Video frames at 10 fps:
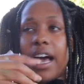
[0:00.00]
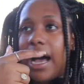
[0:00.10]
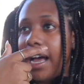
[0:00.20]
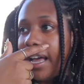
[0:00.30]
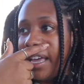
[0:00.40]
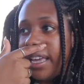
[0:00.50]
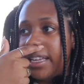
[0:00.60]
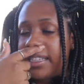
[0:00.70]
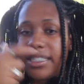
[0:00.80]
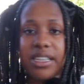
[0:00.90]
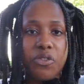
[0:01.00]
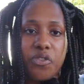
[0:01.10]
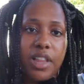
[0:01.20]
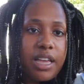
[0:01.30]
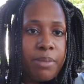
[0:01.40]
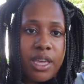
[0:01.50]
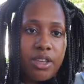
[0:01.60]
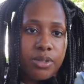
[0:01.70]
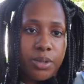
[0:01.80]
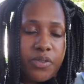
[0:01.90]
I didn't feel like
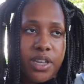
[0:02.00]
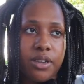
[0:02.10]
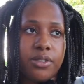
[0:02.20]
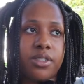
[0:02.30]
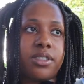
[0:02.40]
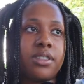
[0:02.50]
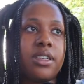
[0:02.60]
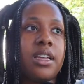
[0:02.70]
making YouTube videos.